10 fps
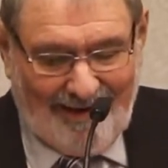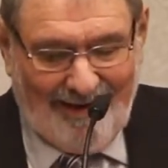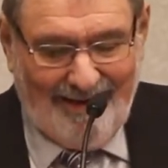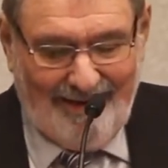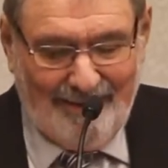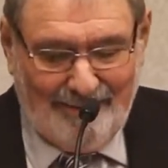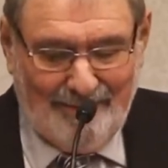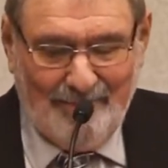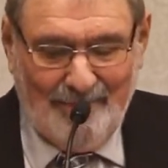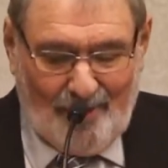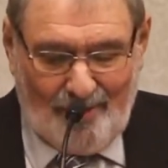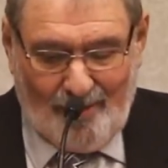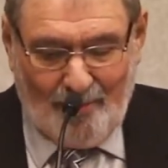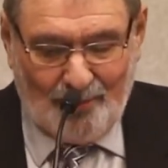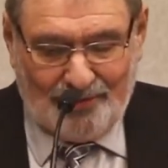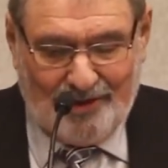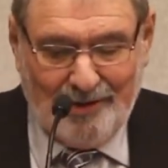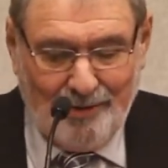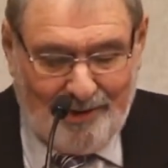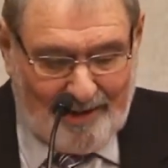and I almost
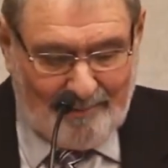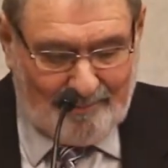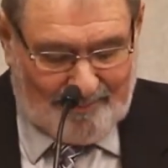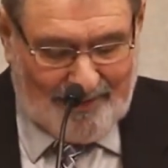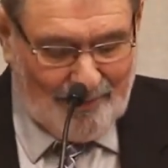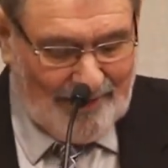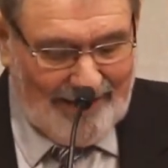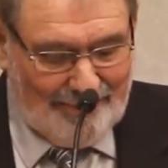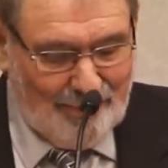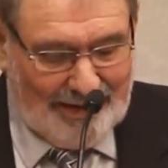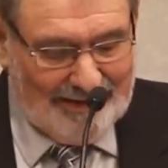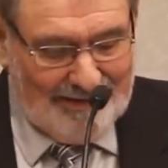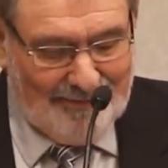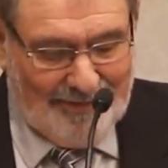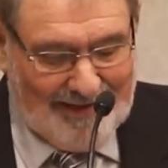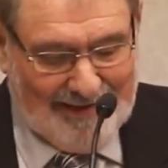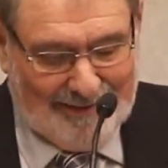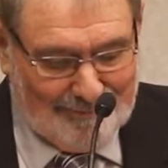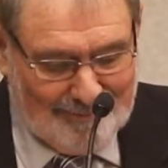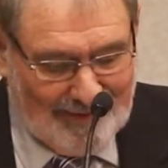teared up when I did
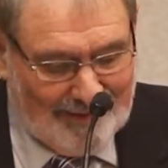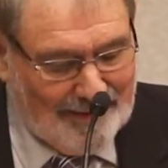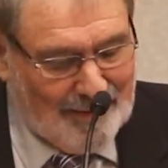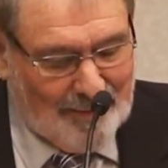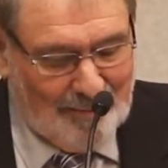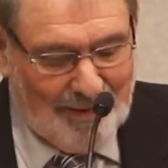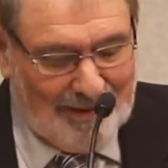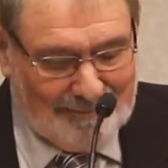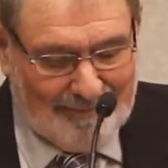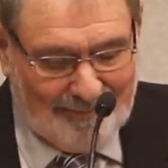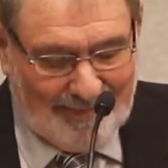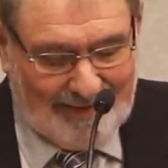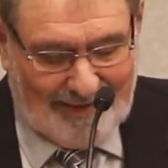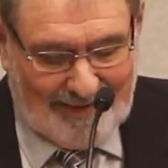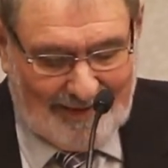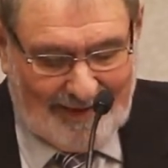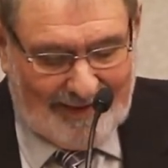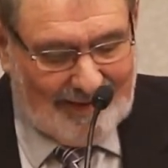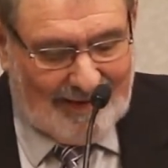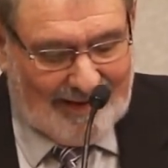that. But
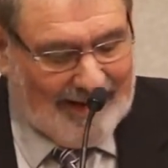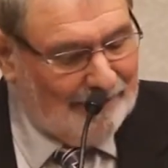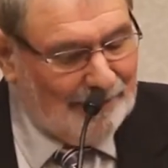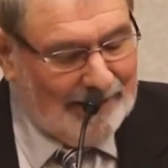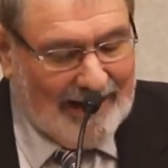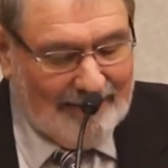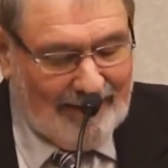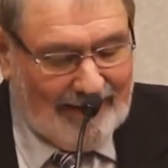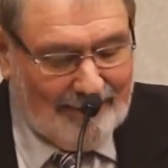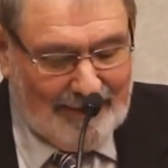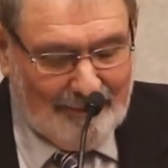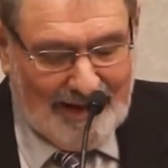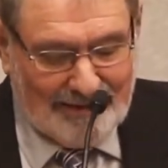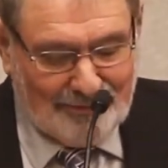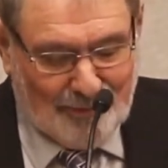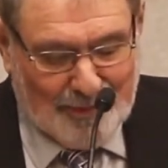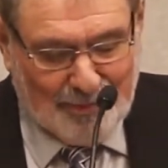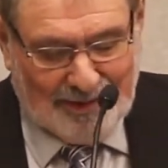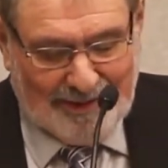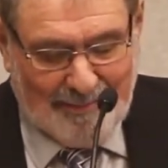at any rate, I'm asked
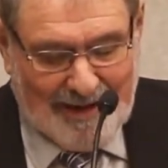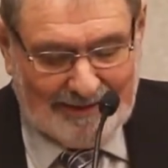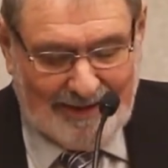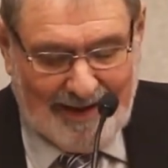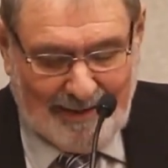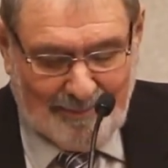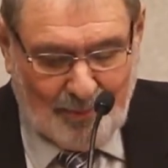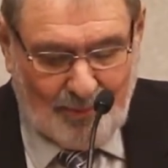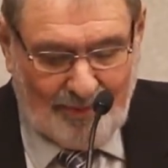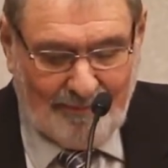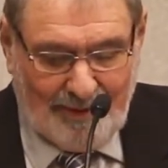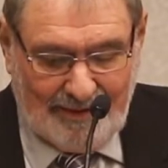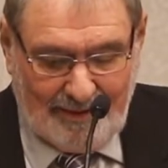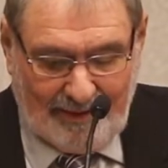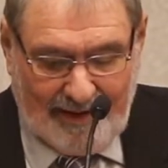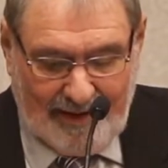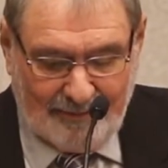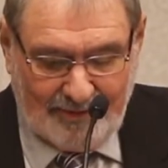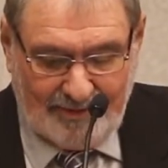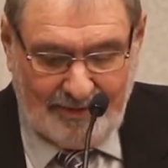frequently about the high point of my nearly
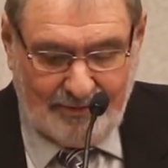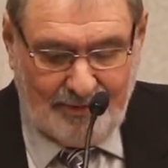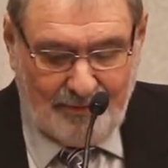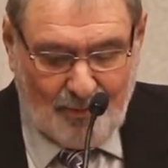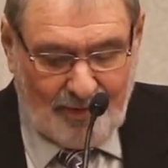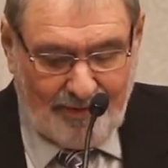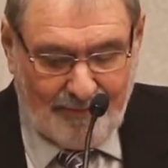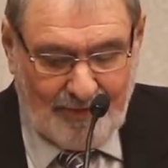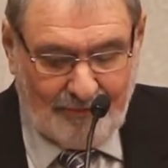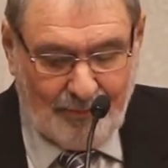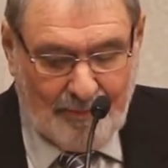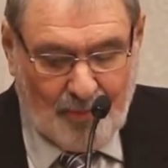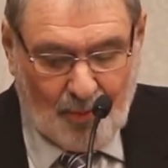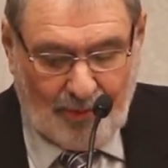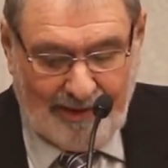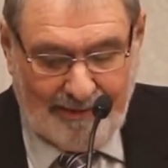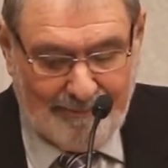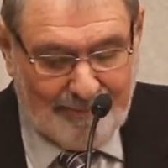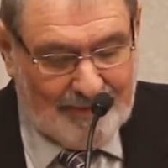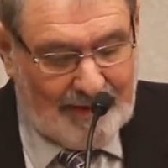half a century of reporting,
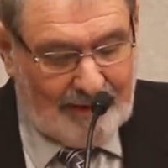and